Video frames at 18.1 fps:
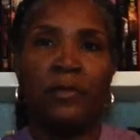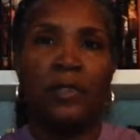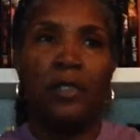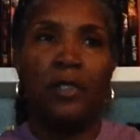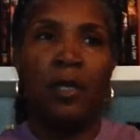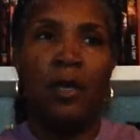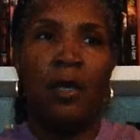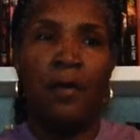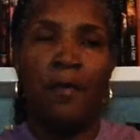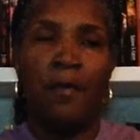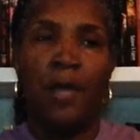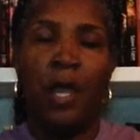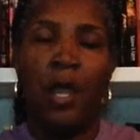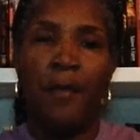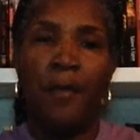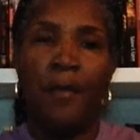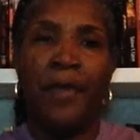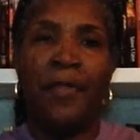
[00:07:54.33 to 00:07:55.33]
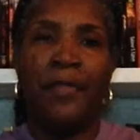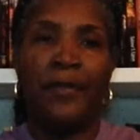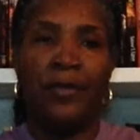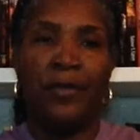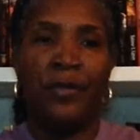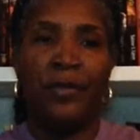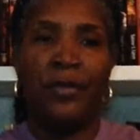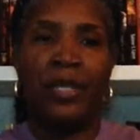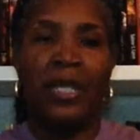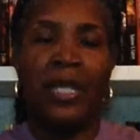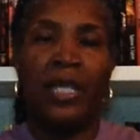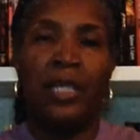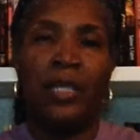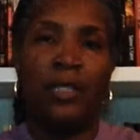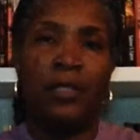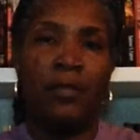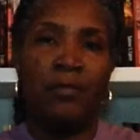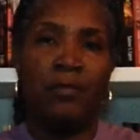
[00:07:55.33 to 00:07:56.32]
um, her mother
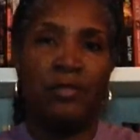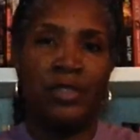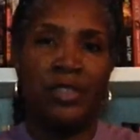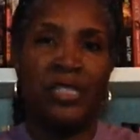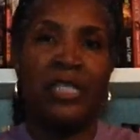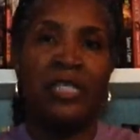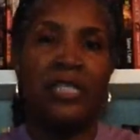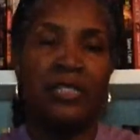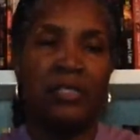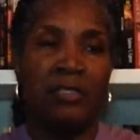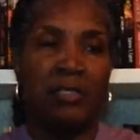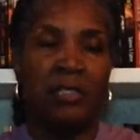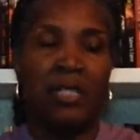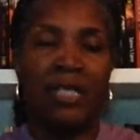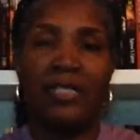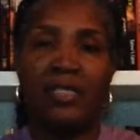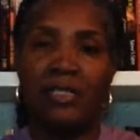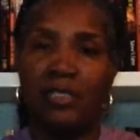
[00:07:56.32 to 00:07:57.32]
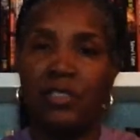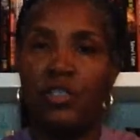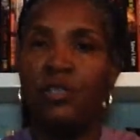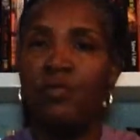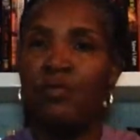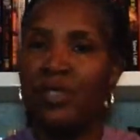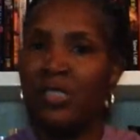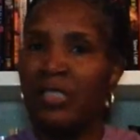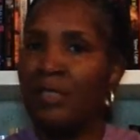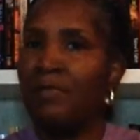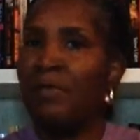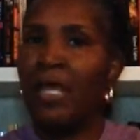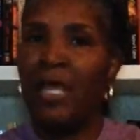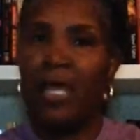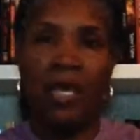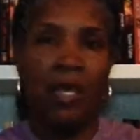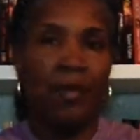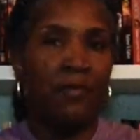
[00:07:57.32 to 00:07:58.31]
and Mercedes and Lexus, she wants them to
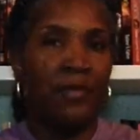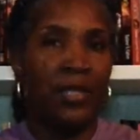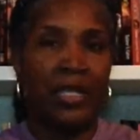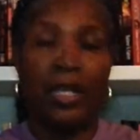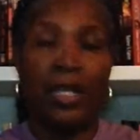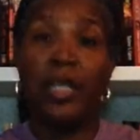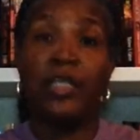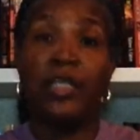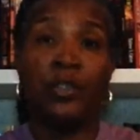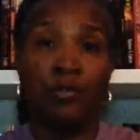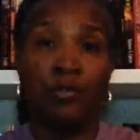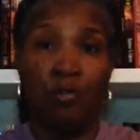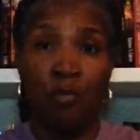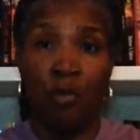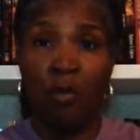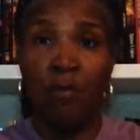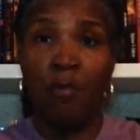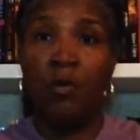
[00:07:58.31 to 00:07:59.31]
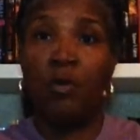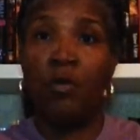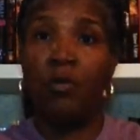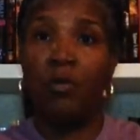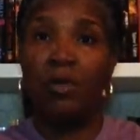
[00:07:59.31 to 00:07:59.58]
have like a normal